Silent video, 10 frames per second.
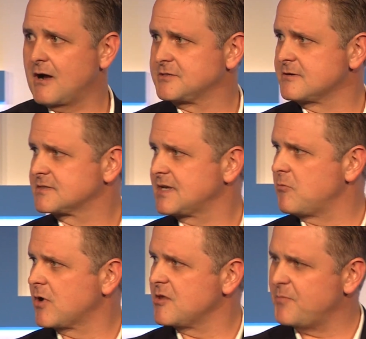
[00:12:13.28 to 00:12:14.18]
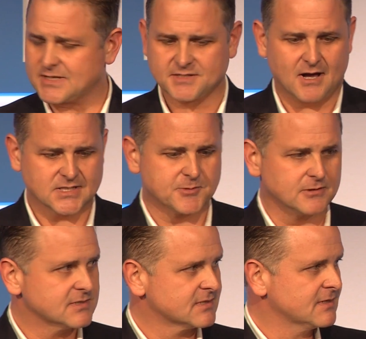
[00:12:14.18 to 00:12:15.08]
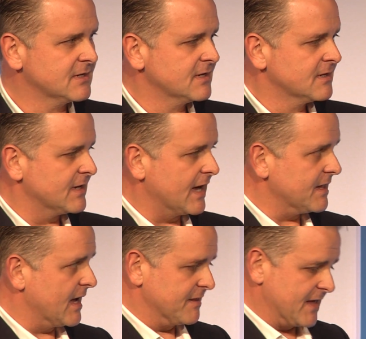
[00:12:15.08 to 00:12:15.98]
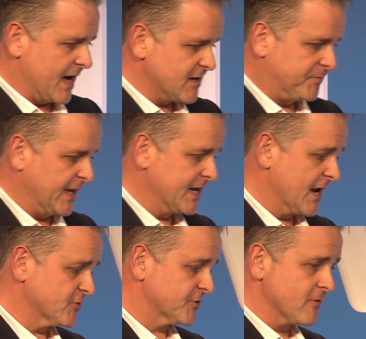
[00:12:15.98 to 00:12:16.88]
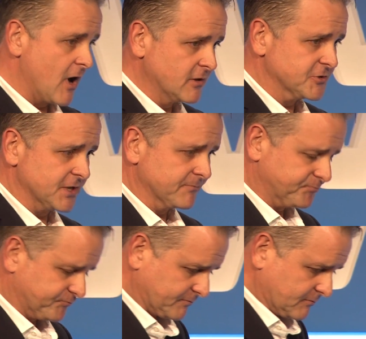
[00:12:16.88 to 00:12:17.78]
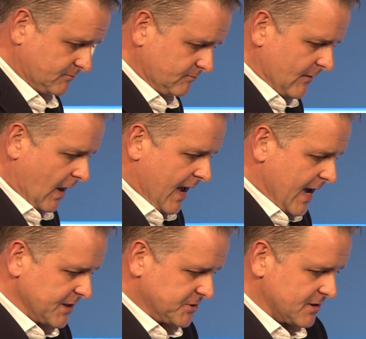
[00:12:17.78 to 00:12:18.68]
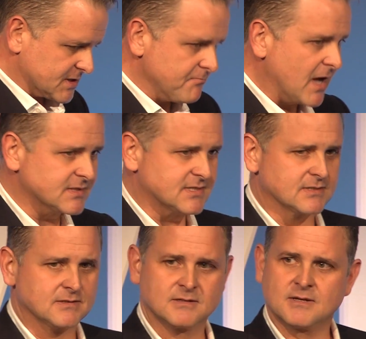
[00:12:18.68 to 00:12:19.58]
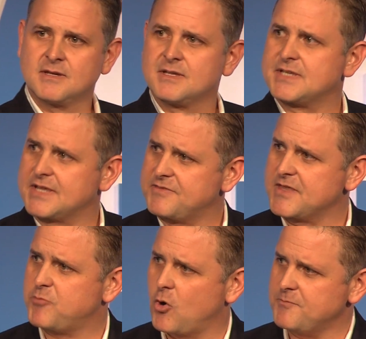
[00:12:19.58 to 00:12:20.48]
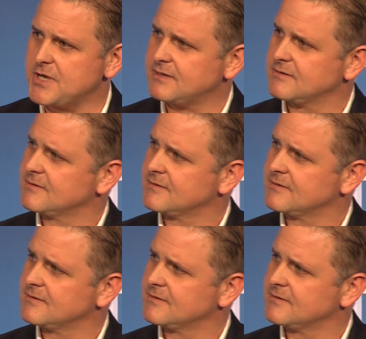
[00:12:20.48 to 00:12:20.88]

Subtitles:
doctors at one of the best hospitals, the head of pediatric neurology. And it took us months to get the appointment,